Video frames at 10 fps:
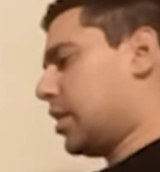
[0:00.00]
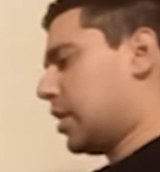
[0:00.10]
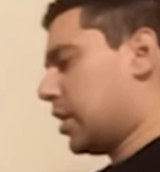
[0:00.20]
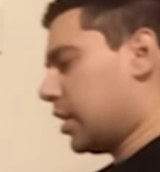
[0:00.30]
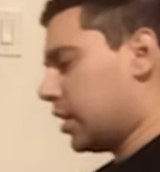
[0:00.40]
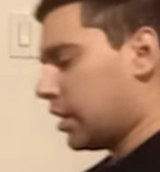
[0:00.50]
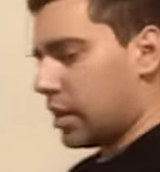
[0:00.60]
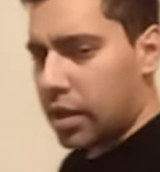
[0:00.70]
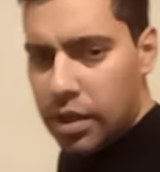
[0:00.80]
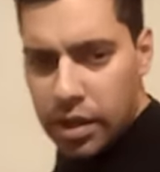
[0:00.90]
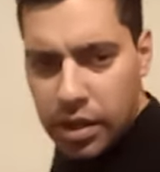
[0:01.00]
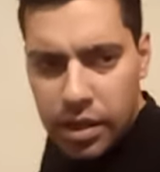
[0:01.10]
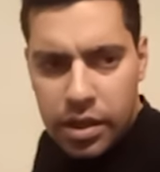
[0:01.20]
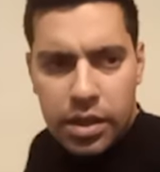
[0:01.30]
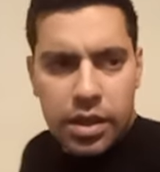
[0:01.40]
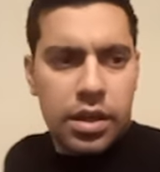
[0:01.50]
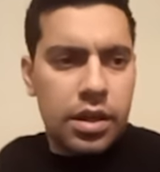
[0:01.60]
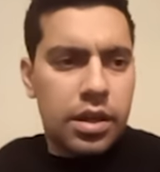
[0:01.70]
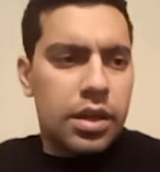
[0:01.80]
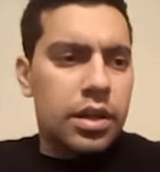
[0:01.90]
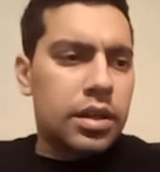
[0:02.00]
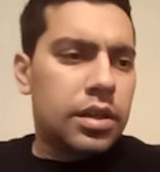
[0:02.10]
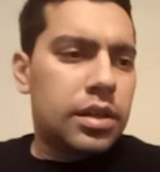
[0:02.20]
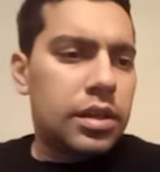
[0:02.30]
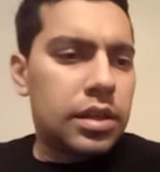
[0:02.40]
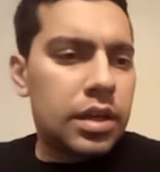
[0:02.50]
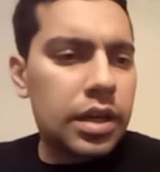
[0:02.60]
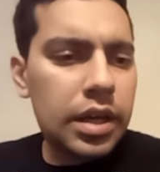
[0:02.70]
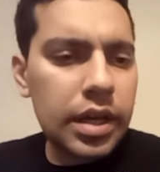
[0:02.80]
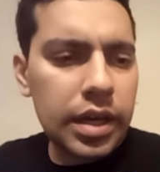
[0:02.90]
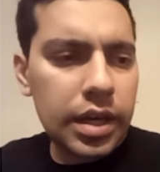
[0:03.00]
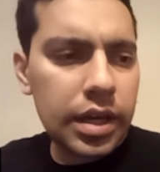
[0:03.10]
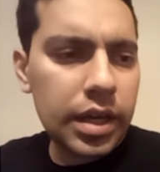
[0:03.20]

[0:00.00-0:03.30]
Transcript: (silence)